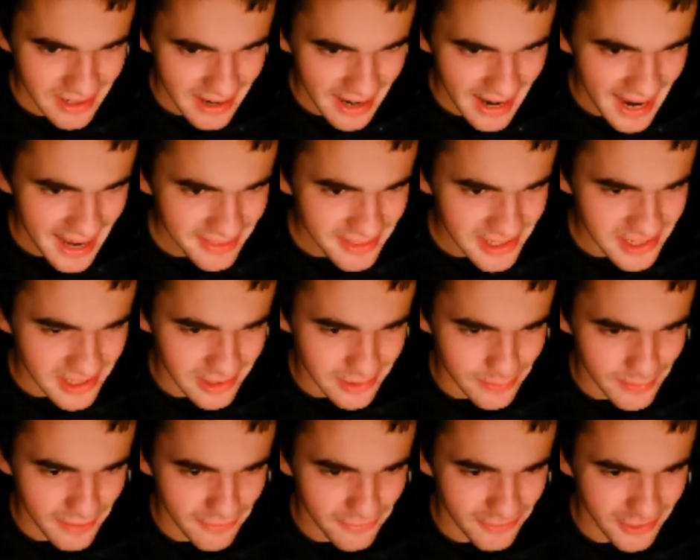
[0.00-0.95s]
I had this as
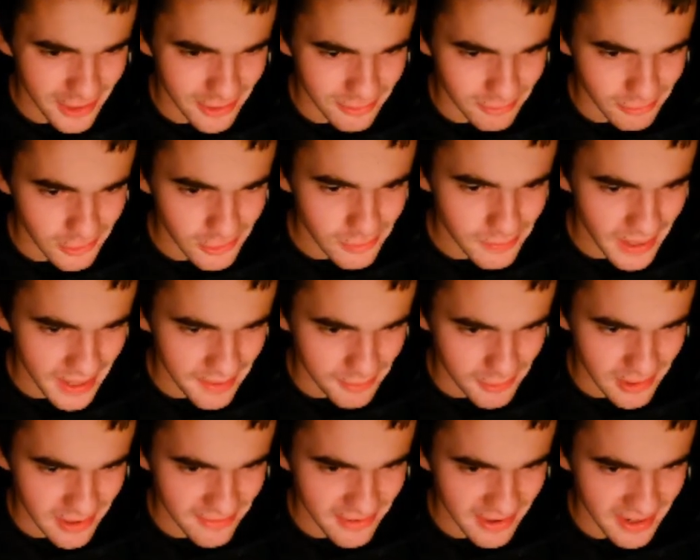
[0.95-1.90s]
my phone
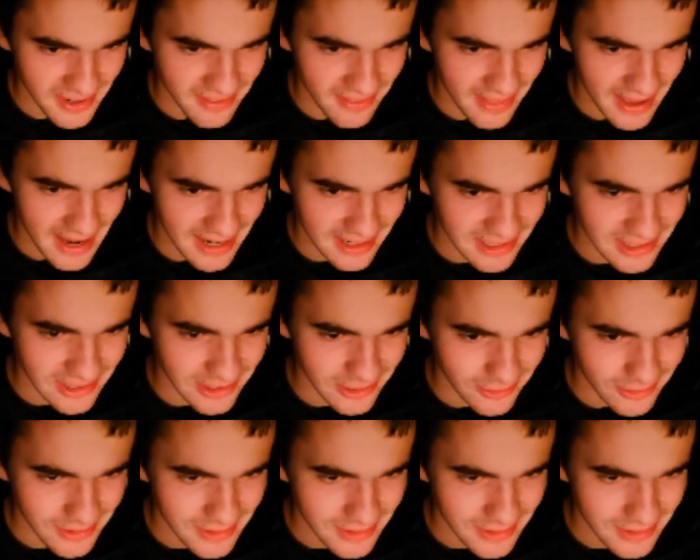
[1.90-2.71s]
wallpaper. I found it that cool.